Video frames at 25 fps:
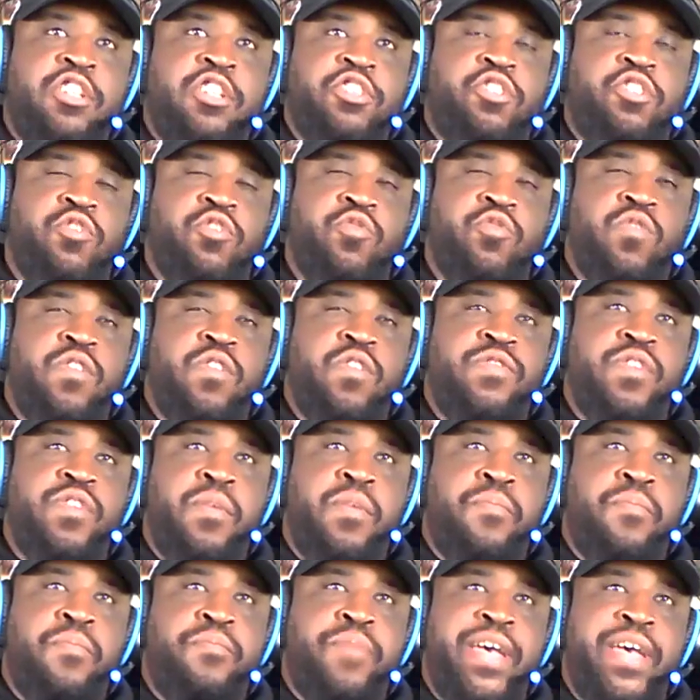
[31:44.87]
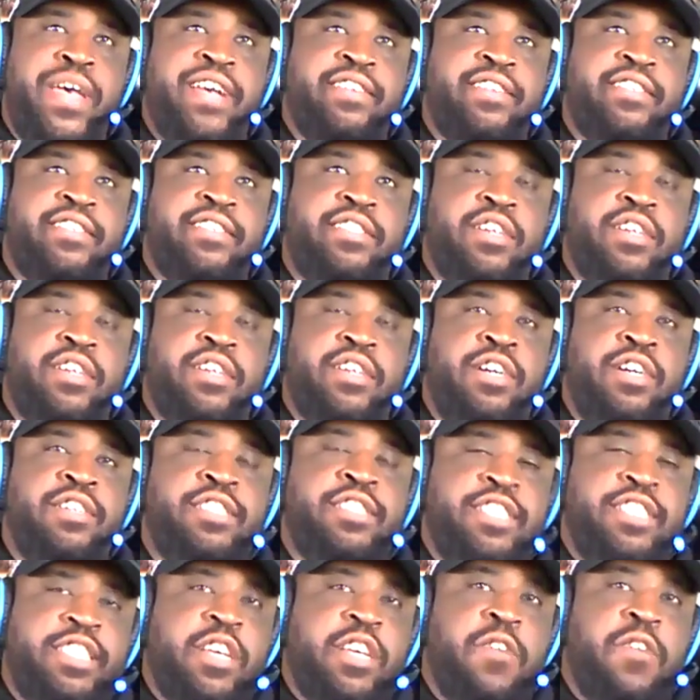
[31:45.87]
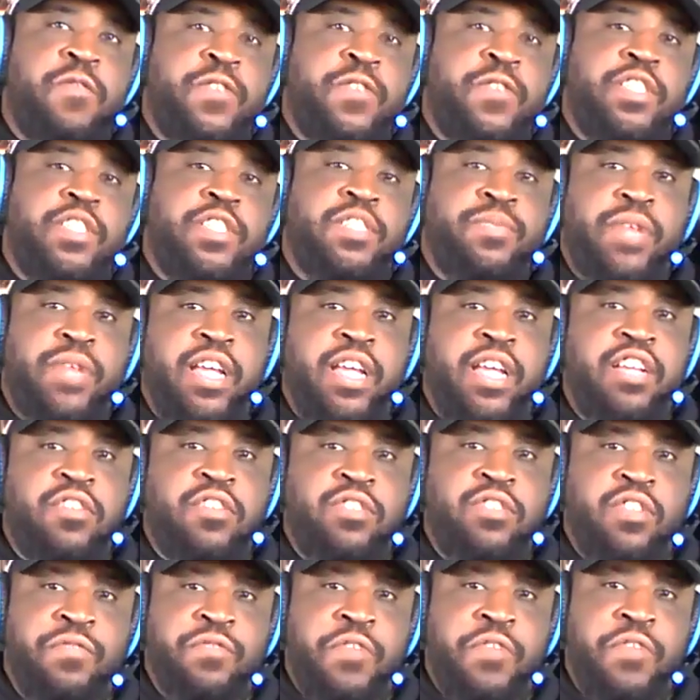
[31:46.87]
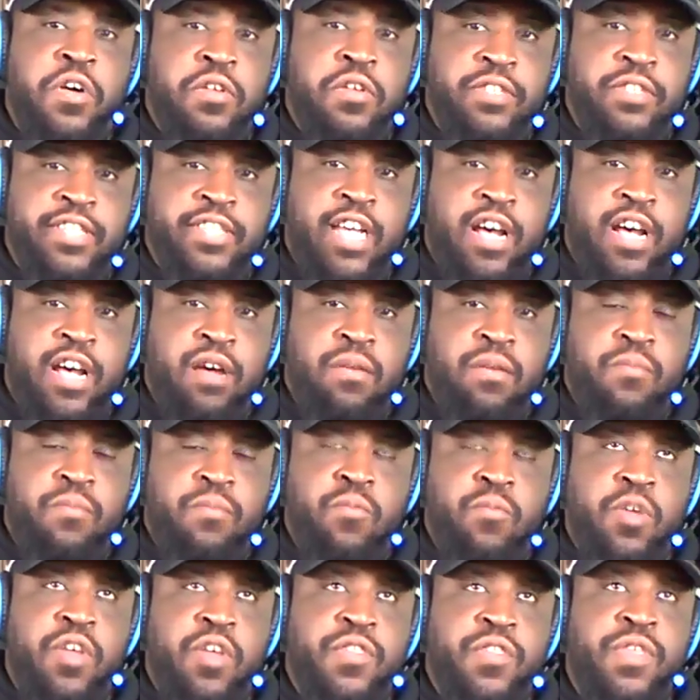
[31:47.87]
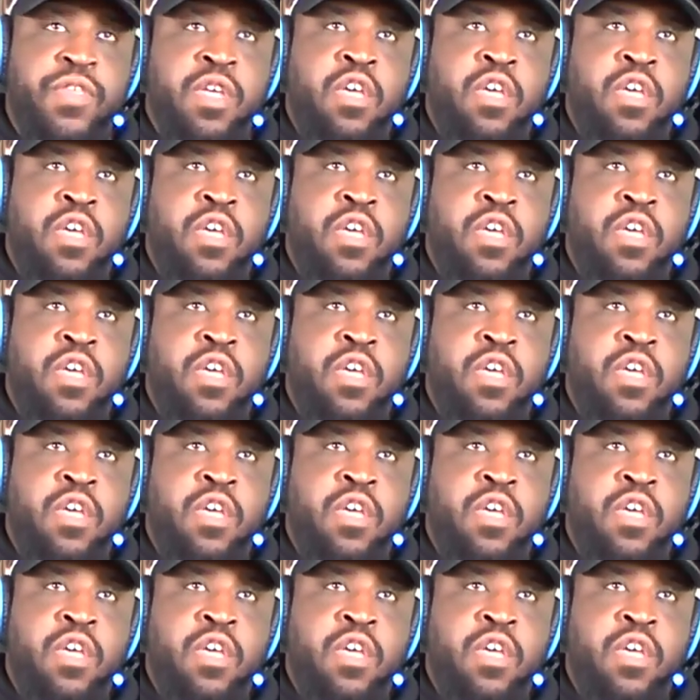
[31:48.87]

two of the best unselfish players of all time. With